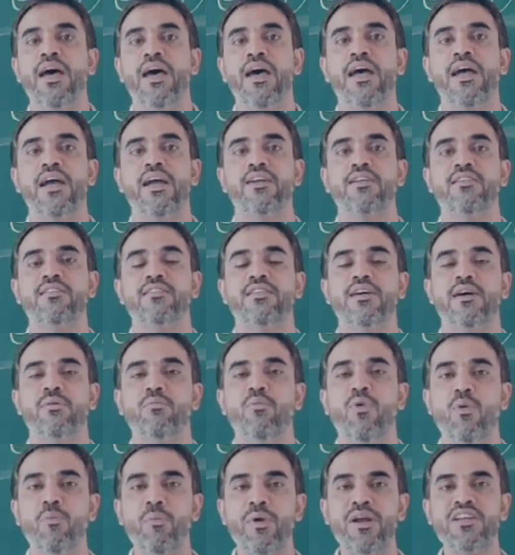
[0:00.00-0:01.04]
and the
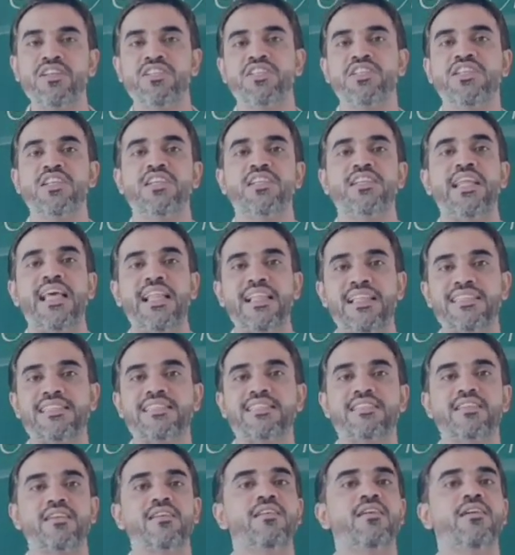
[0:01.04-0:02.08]
moment she
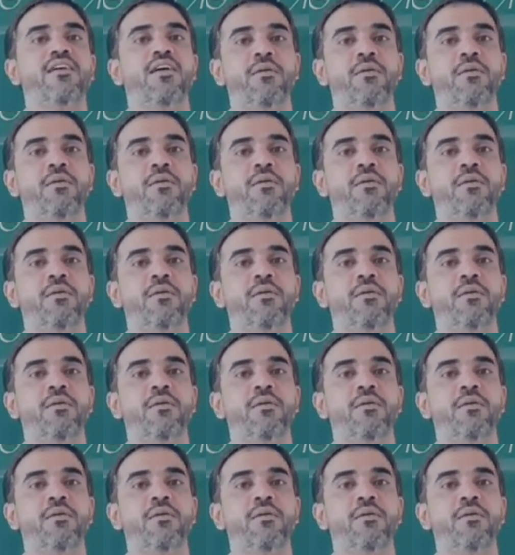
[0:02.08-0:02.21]
tells